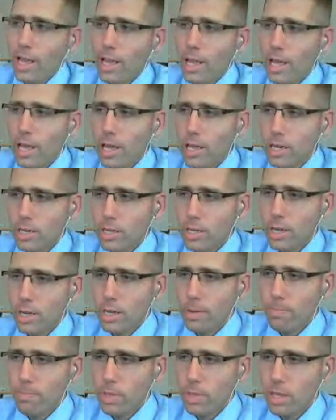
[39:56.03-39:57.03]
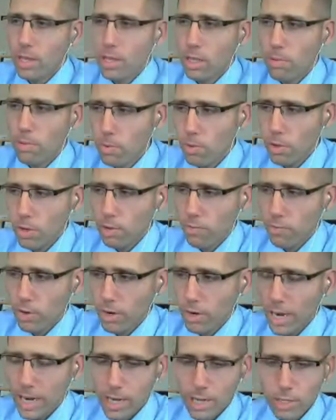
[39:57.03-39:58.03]
And the people, if
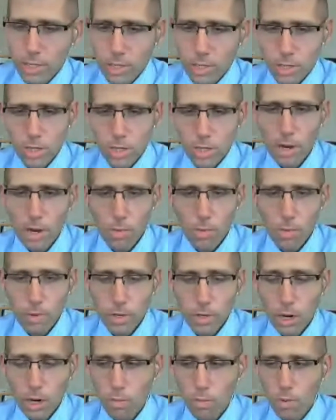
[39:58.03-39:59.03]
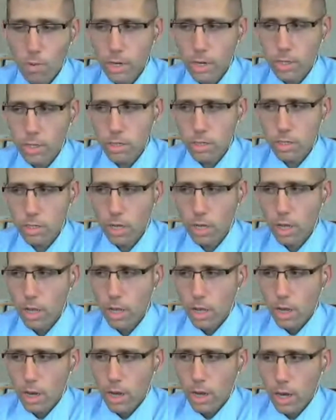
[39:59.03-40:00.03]
they're not concerned about, one,
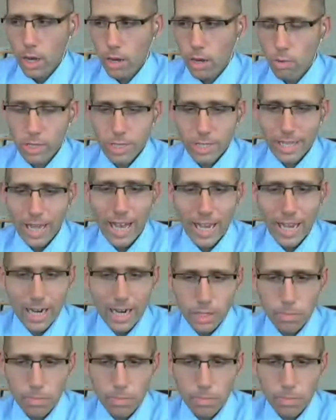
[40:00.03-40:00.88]
what's not out